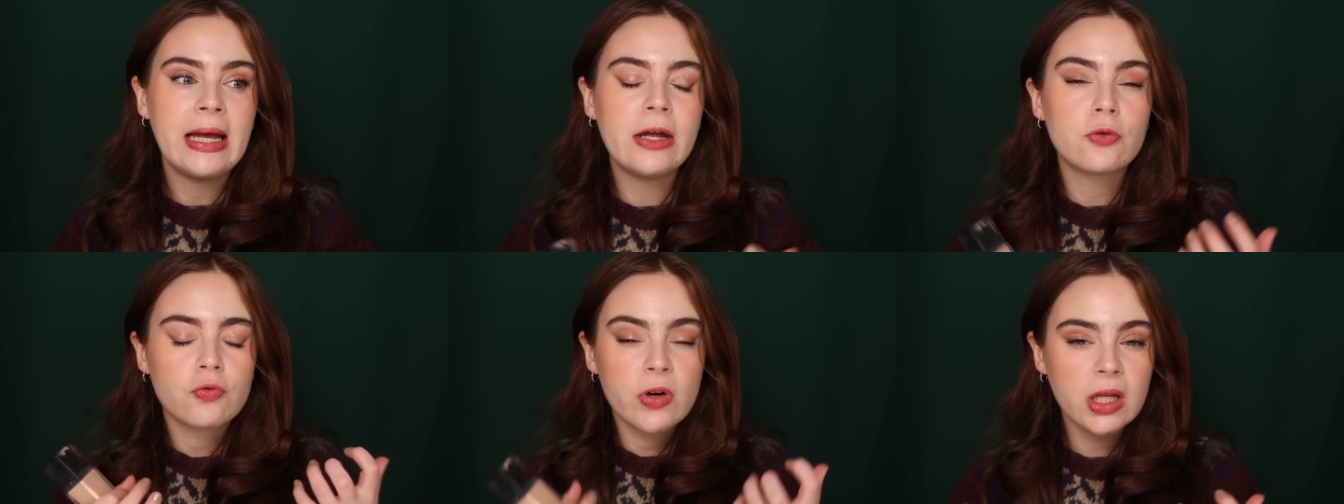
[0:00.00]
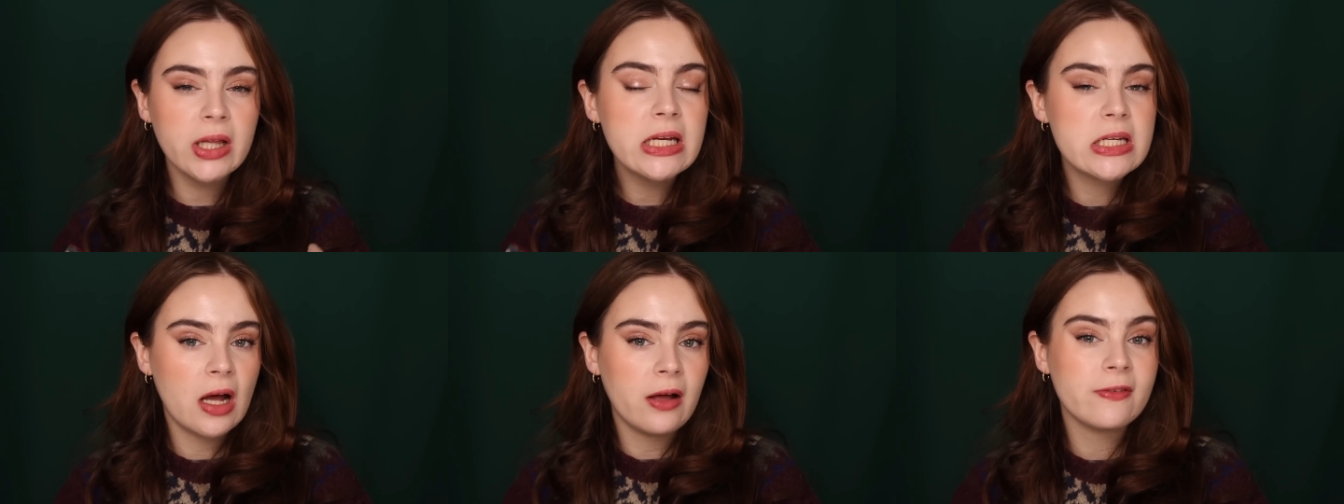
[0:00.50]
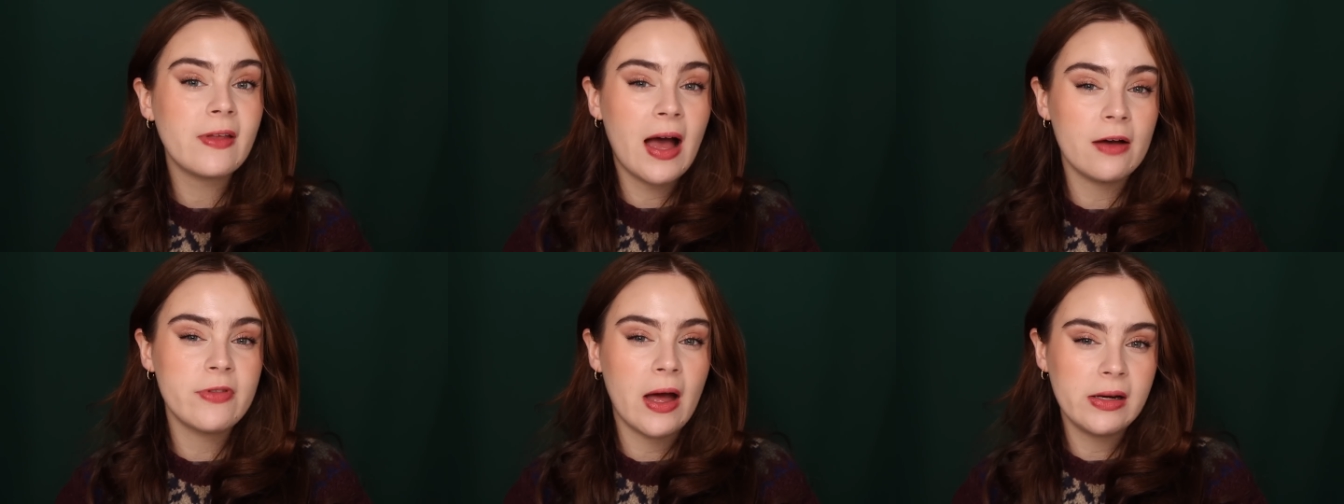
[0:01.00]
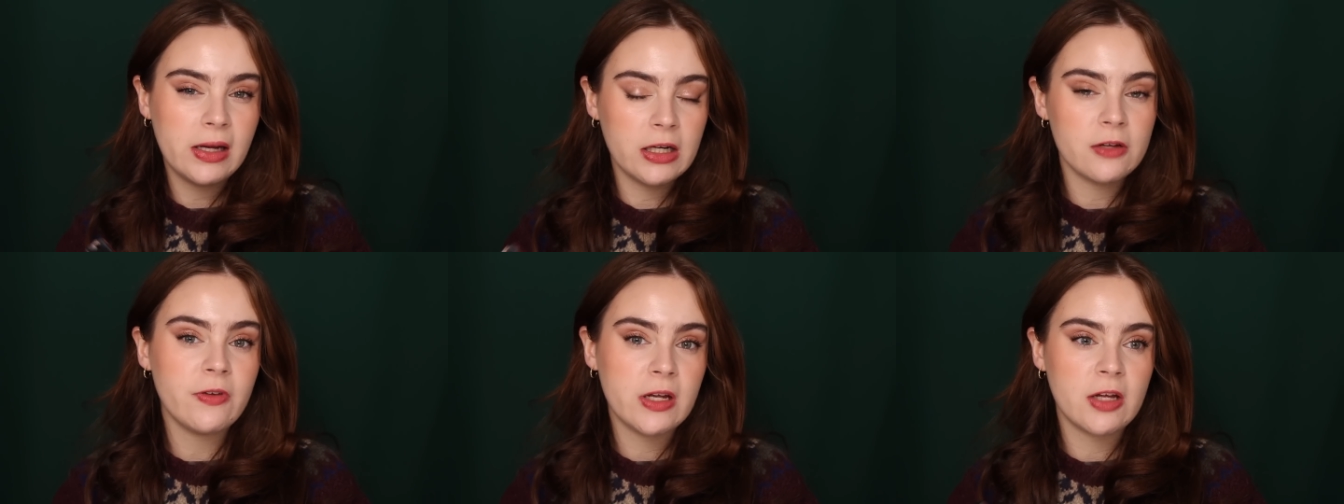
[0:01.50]
it really does have that
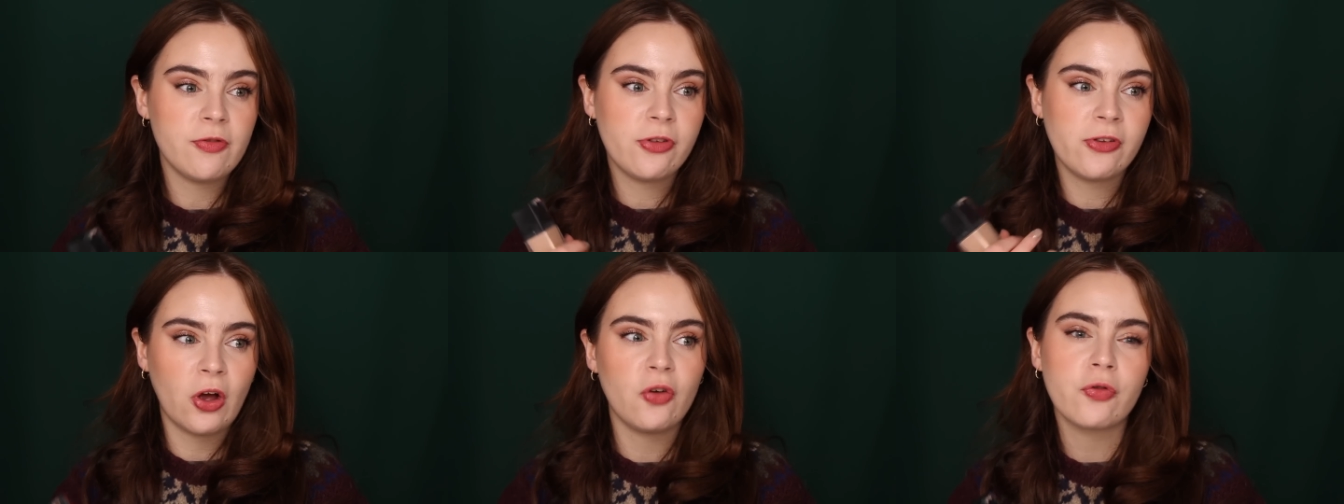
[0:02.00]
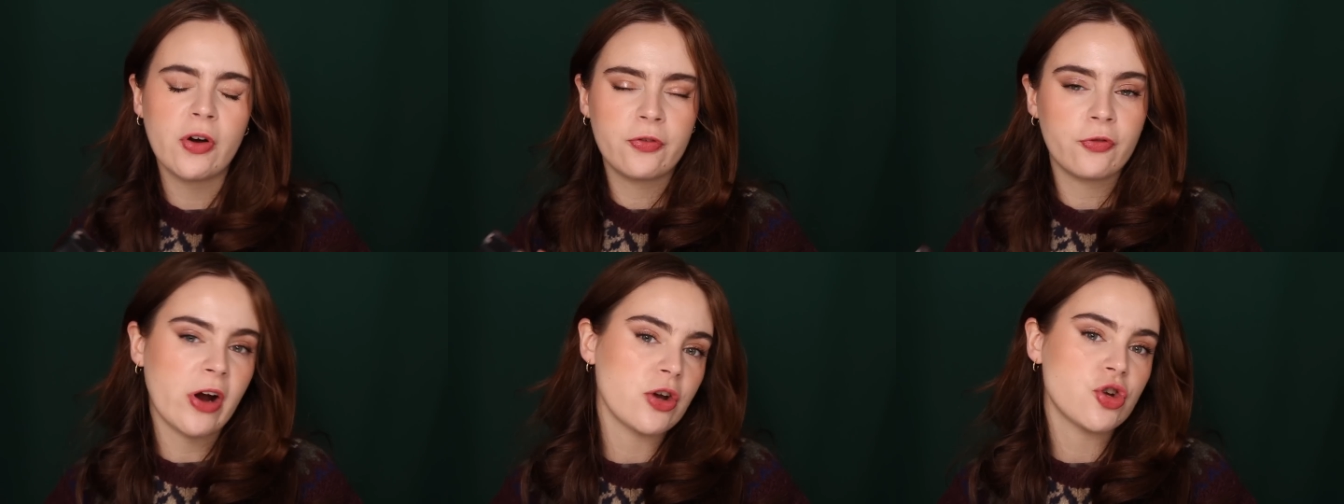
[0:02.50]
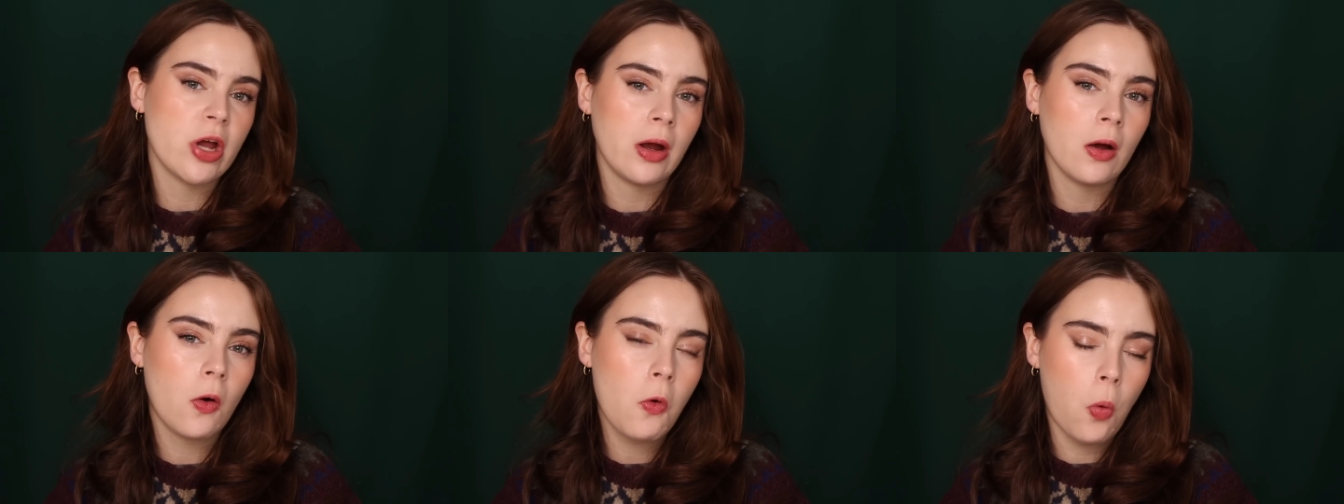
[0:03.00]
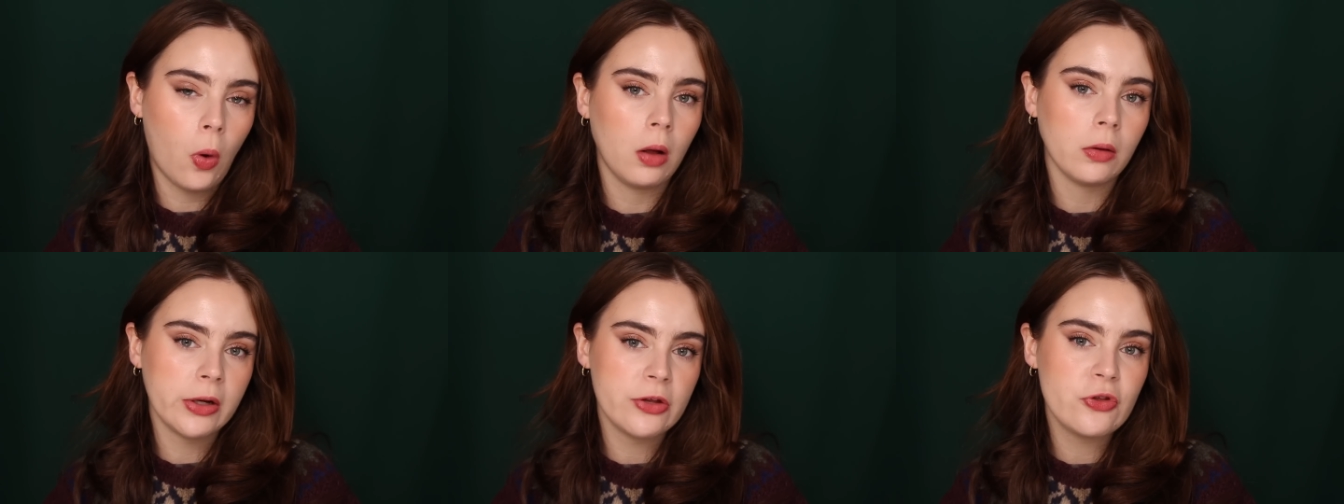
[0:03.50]
innovative, self-refreshing
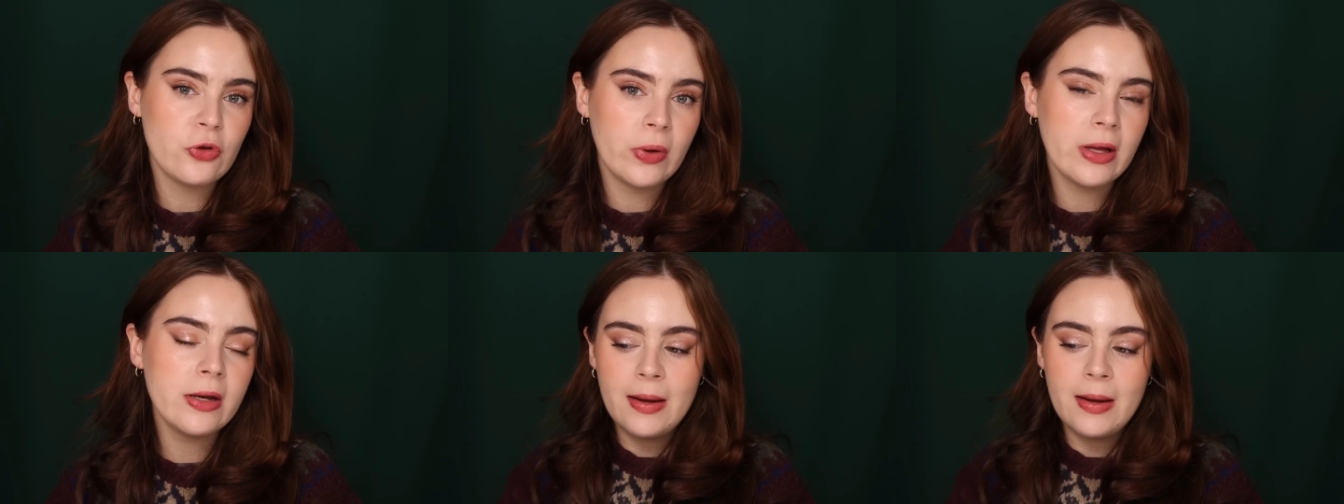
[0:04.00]
quality to it.